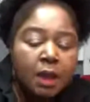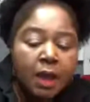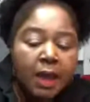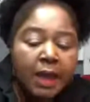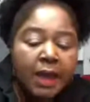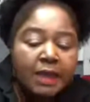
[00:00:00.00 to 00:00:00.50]

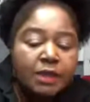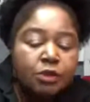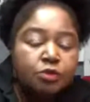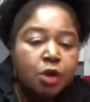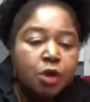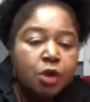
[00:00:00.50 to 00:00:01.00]
and you
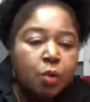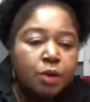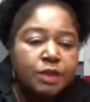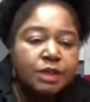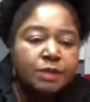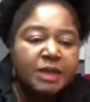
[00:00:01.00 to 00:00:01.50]
don't want,
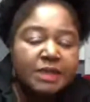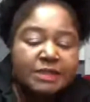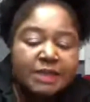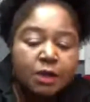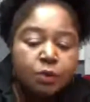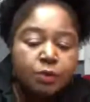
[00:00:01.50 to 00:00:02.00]
because that
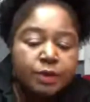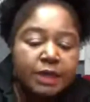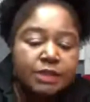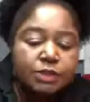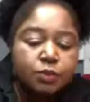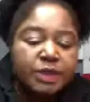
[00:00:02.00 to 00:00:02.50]
creates
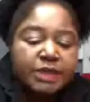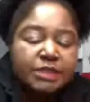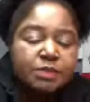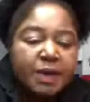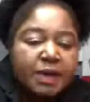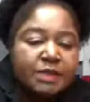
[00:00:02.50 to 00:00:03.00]
weak
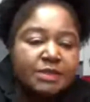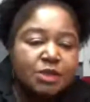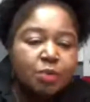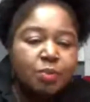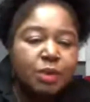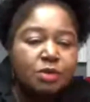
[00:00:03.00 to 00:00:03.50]
spots. So
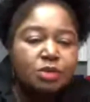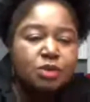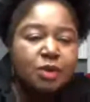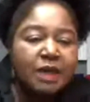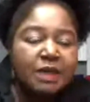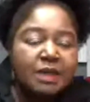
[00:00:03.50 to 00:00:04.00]
blow
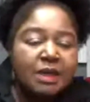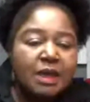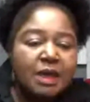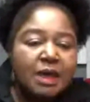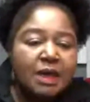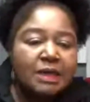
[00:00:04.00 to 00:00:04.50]
drying
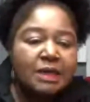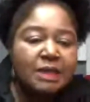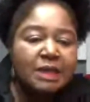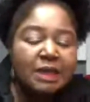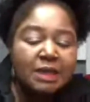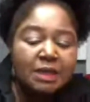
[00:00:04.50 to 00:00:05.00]

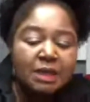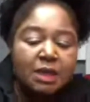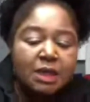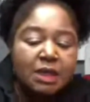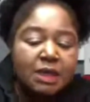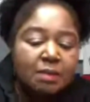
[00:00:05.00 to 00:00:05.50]
again
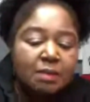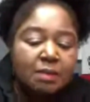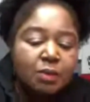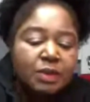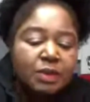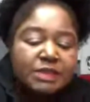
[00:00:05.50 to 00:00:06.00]
can be
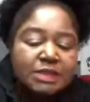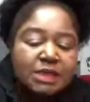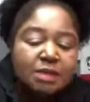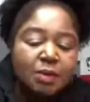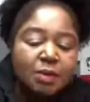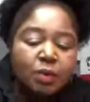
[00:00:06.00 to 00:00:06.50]
risky,
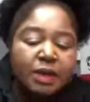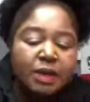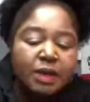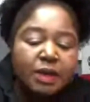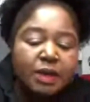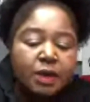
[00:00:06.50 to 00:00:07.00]
but what I try to